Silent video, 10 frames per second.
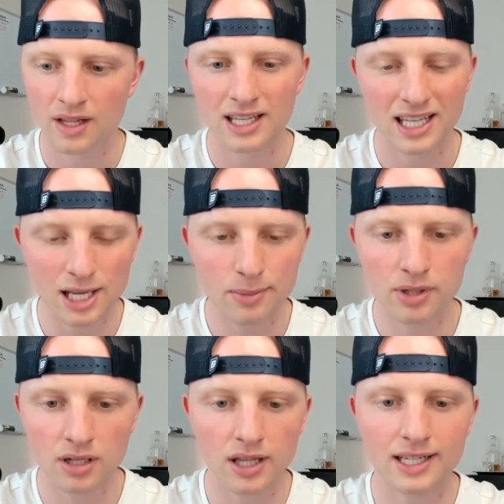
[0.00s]
Keep
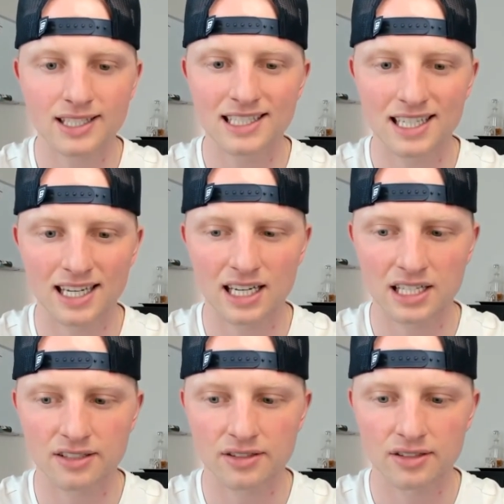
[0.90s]
collecting
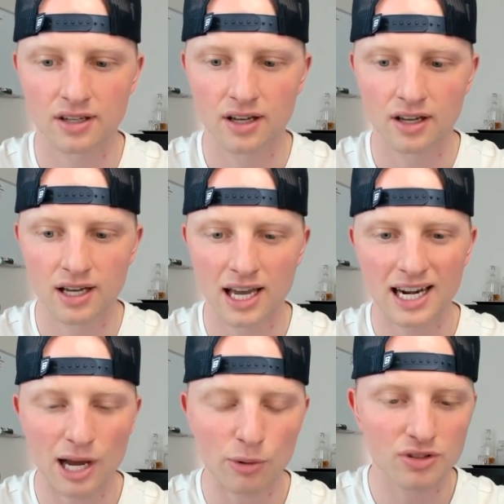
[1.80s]
tickets,
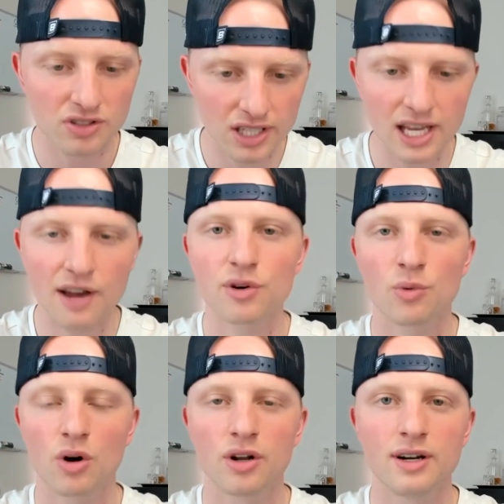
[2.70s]
and I will see
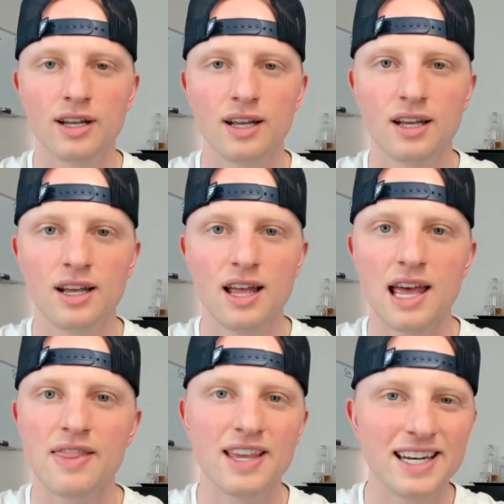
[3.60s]
everyone
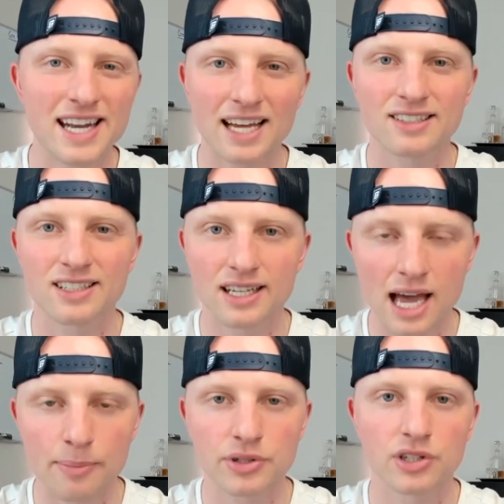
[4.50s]
in the next
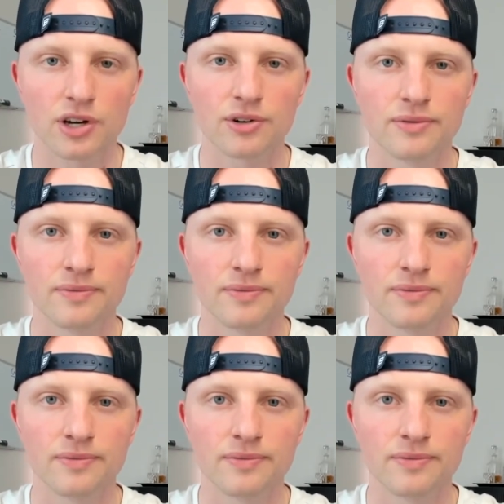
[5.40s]
episode.